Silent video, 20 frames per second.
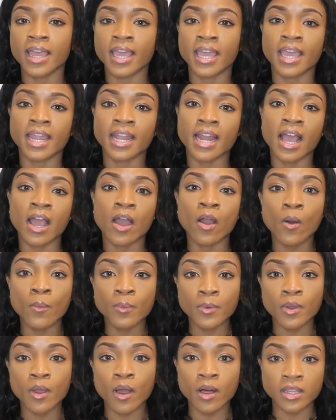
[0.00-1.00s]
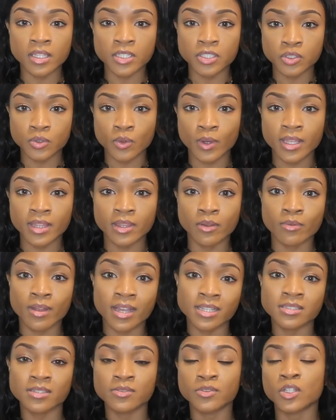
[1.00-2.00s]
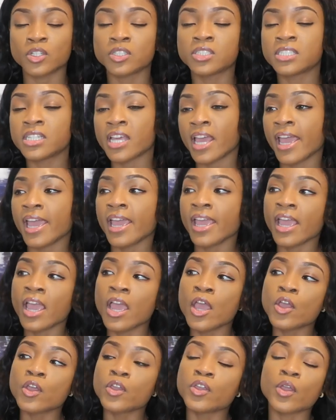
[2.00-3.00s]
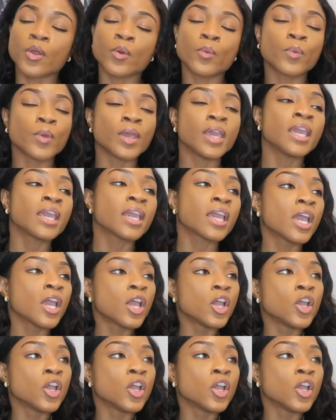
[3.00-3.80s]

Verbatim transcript: And I hope you all enjoyed the rest of your day, your week,